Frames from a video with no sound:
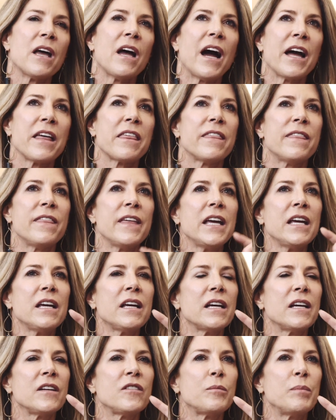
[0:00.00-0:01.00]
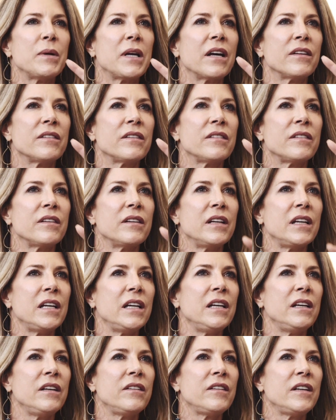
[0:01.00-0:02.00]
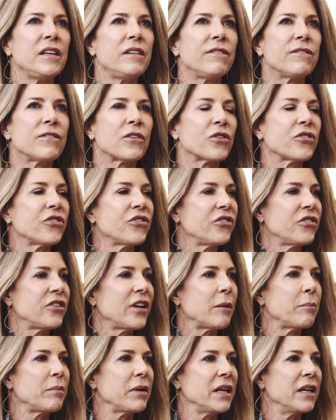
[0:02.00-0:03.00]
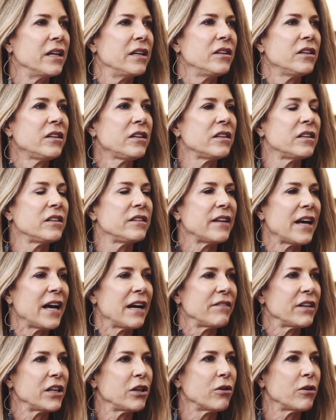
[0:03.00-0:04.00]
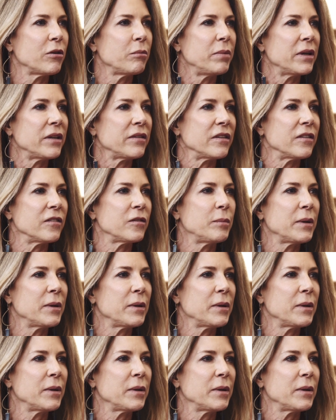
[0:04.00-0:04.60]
I think it's because it's an easy first step in to having your own business,